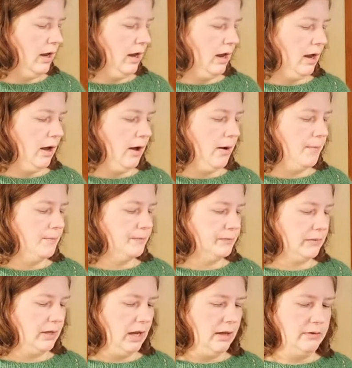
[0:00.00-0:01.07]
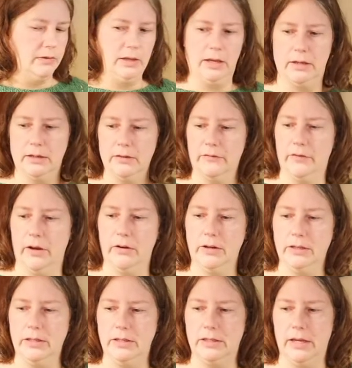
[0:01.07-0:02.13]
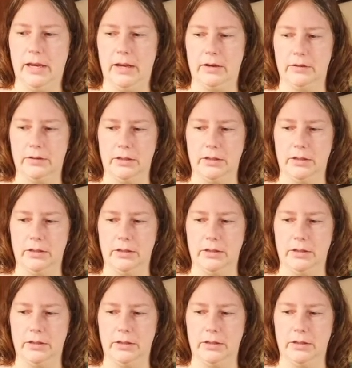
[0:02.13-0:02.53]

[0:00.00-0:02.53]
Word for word: And then very detailed